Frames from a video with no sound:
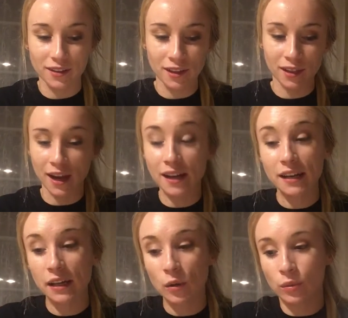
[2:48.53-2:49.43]
The
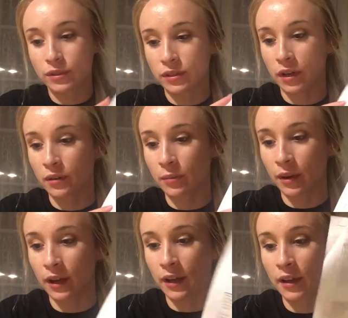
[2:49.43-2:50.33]
lighting was done
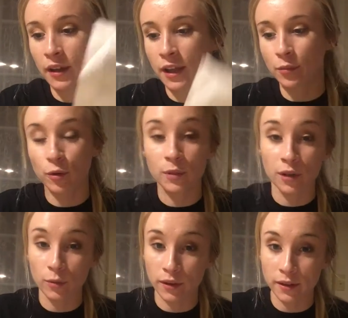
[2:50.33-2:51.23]
by April
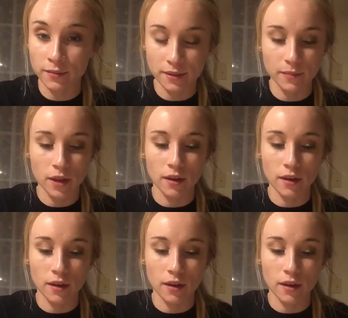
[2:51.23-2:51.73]
McWilliams.